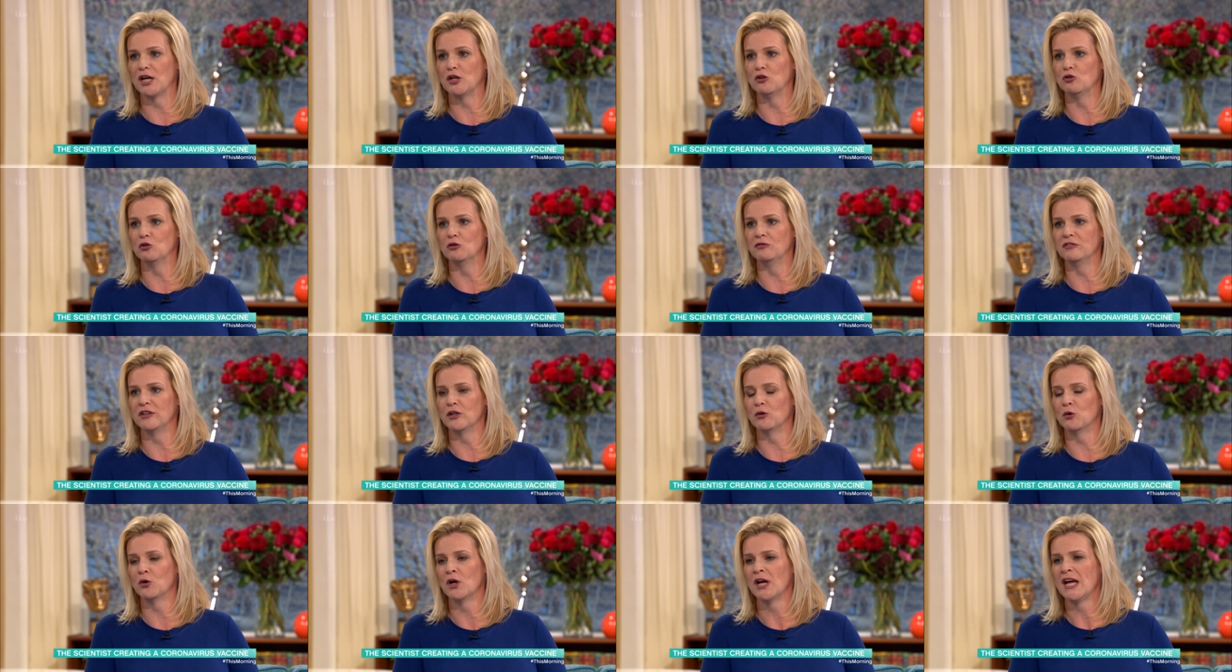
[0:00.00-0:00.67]

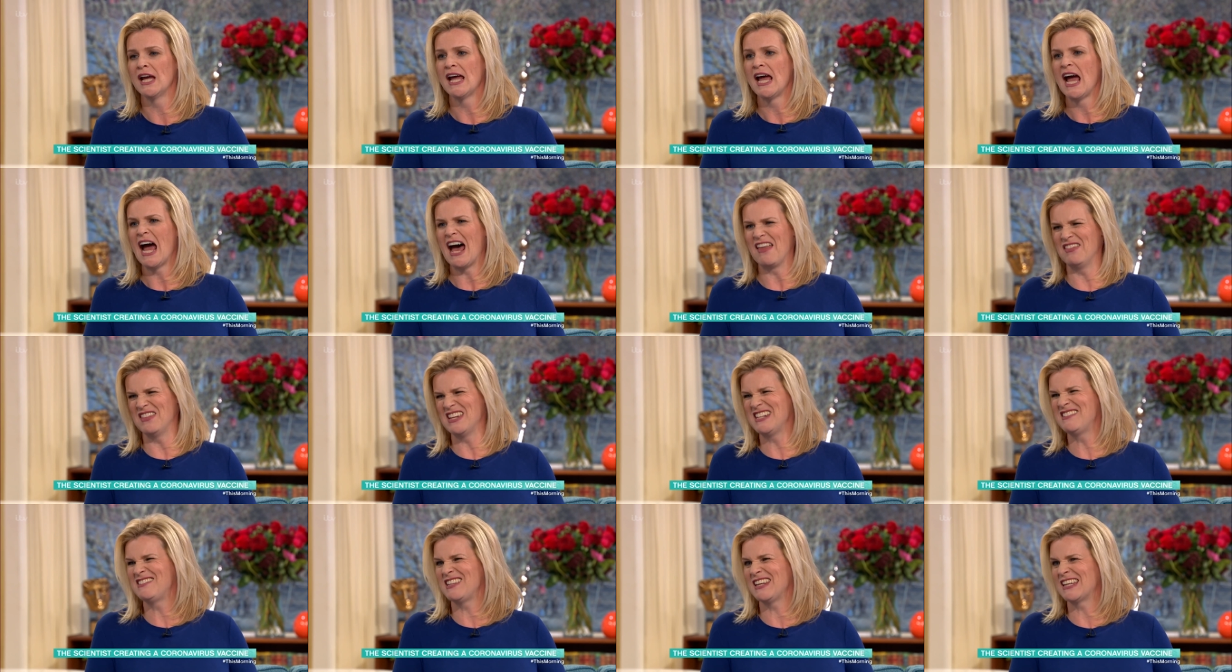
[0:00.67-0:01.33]
Inovio. And
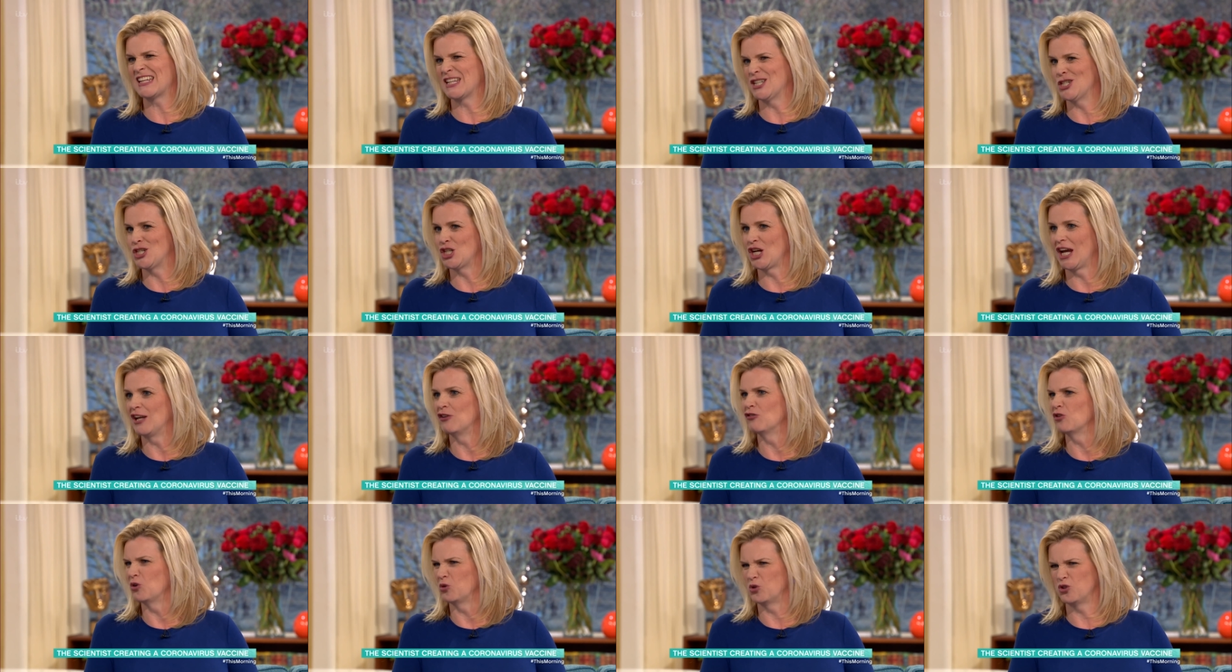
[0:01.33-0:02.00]
they take, in
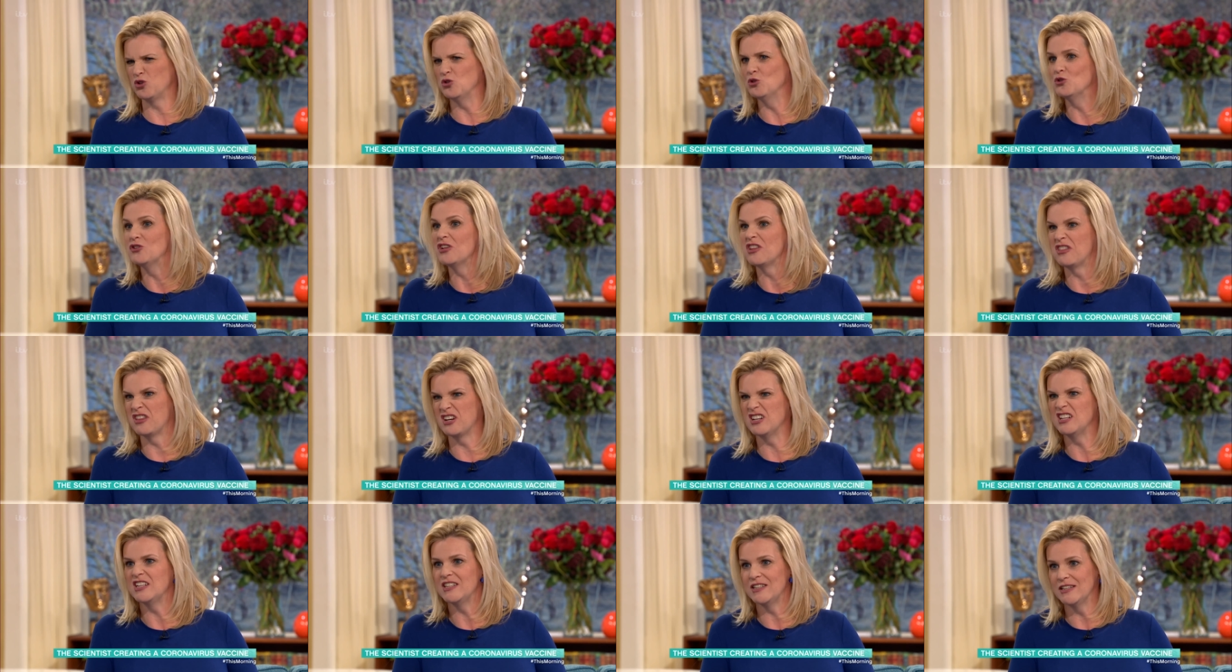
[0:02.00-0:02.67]
general, two to
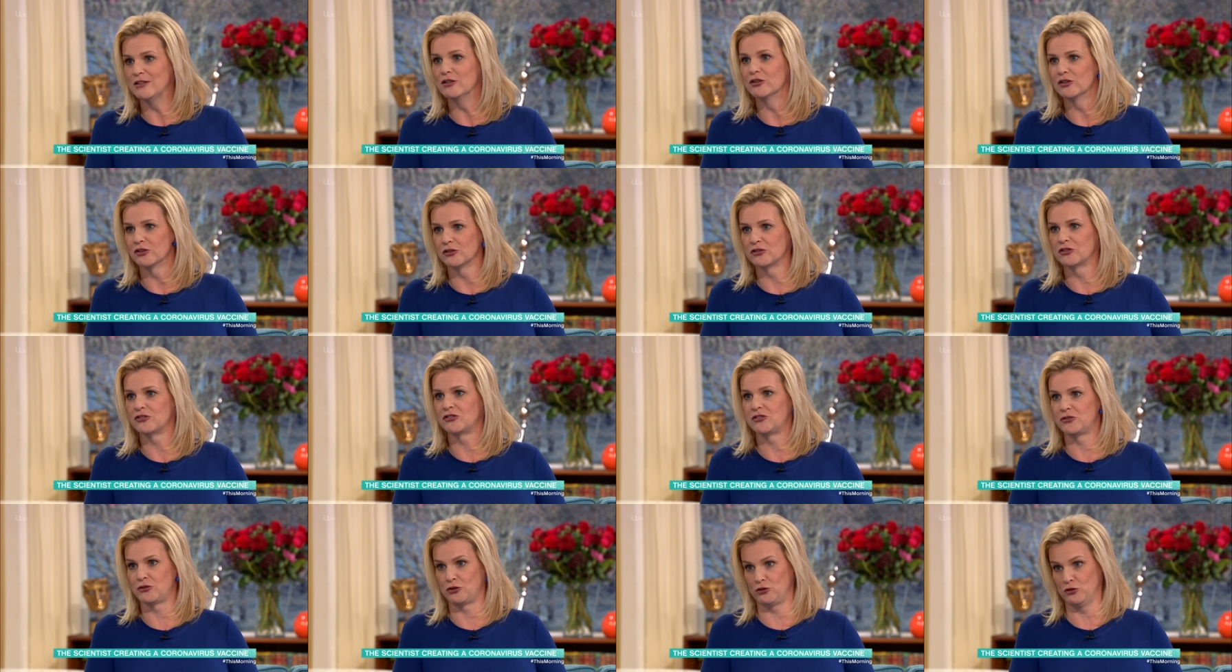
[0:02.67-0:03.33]
three
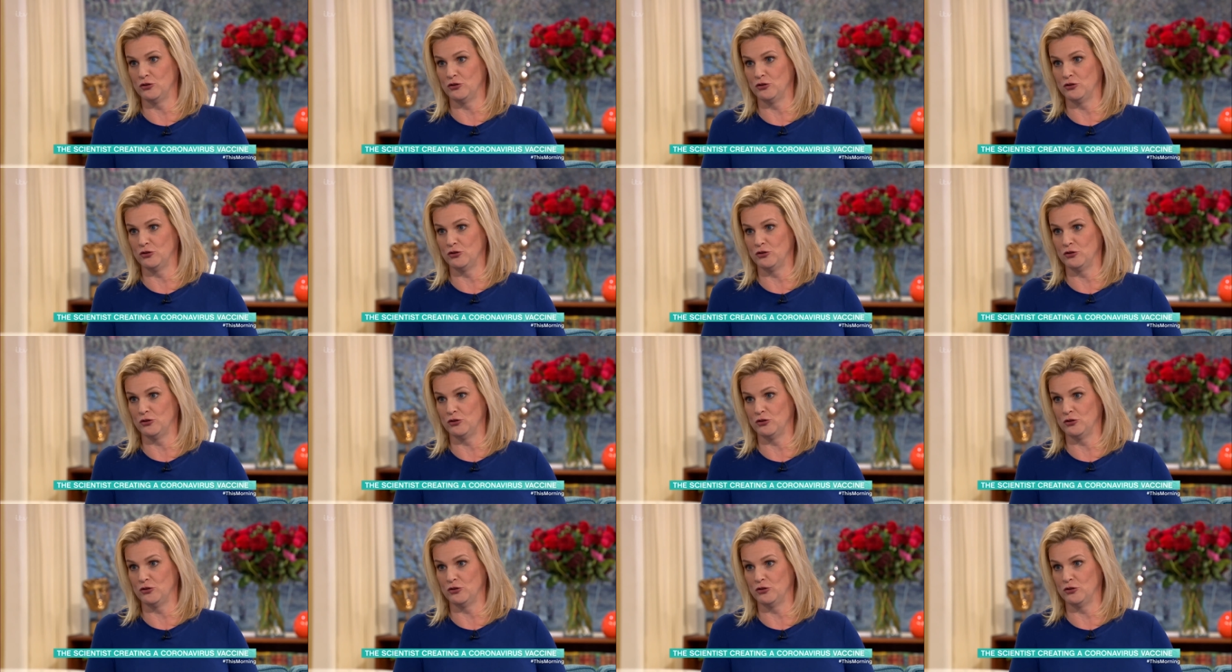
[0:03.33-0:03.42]
years to